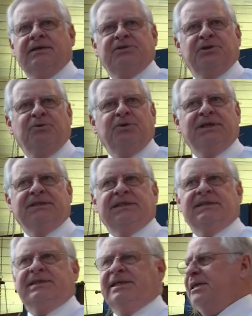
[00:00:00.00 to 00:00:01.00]
So, what does
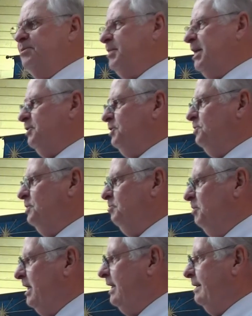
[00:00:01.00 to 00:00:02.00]
it say about you
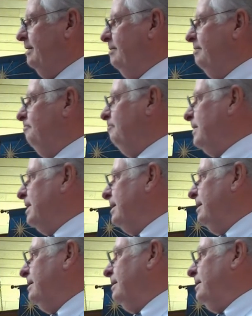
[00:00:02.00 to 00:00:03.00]
and me?
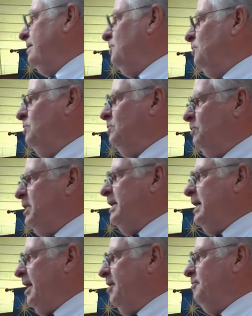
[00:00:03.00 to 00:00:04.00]

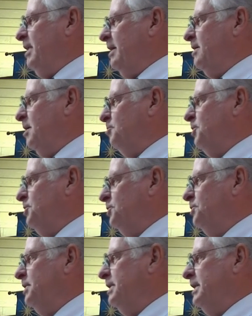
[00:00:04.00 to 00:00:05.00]
We have that
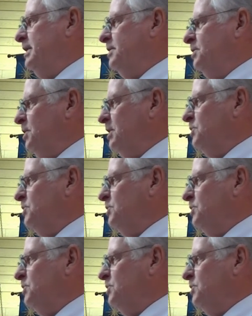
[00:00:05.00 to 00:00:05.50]
opportunity to,